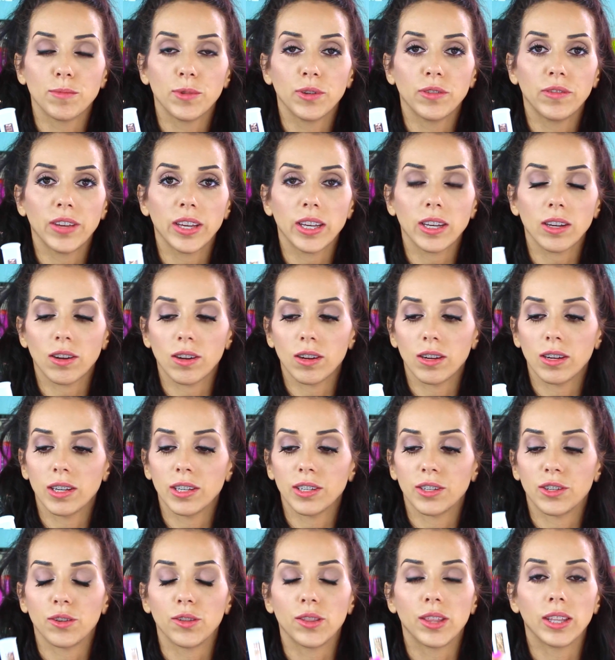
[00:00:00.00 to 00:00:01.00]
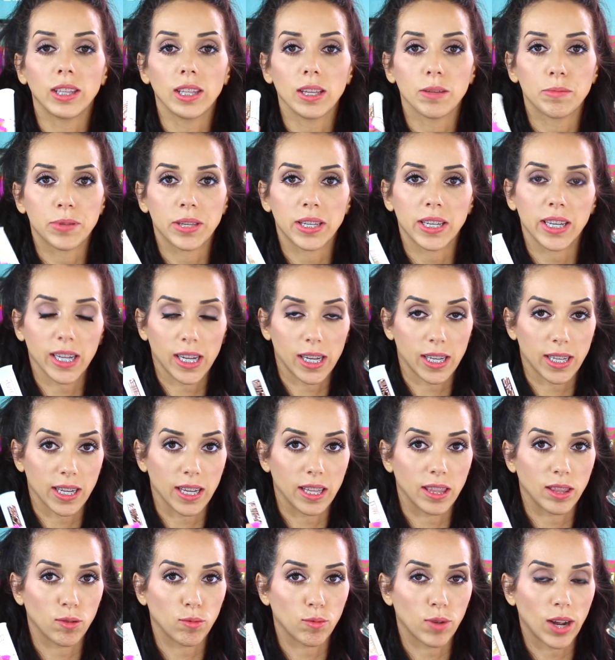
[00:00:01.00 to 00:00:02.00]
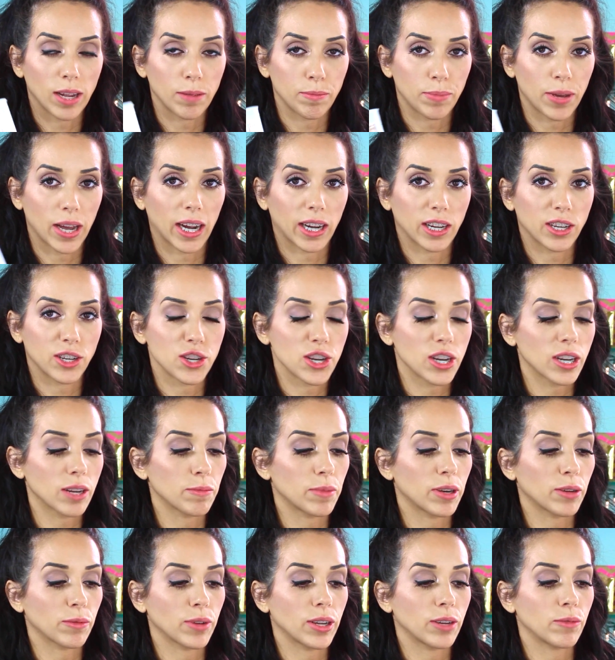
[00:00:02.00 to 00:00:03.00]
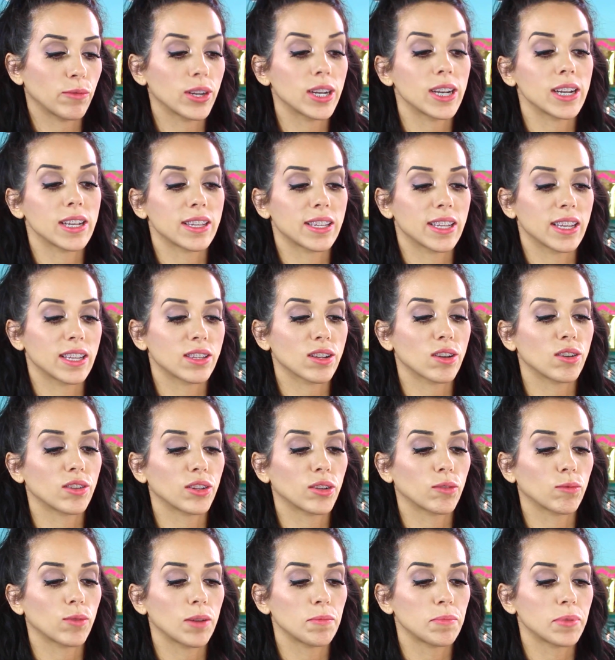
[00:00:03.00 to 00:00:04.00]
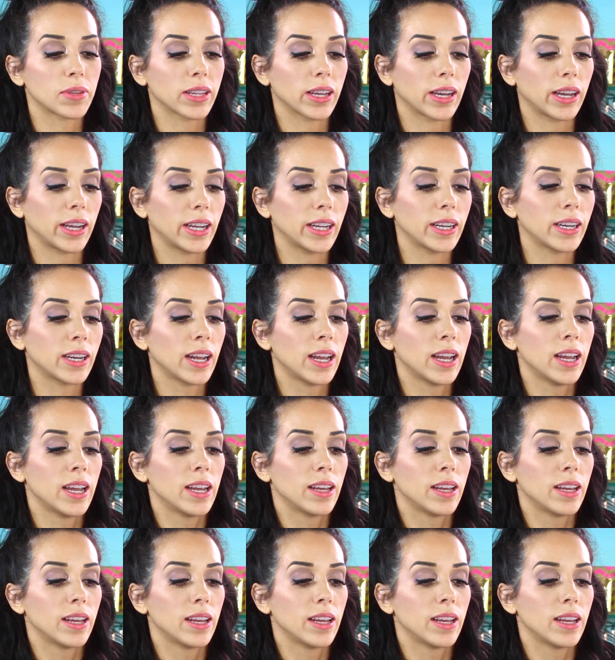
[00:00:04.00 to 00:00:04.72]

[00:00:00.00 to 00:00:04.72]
Moving on to the lipsticks in the white packaging, I'm gonna read what it says on their website.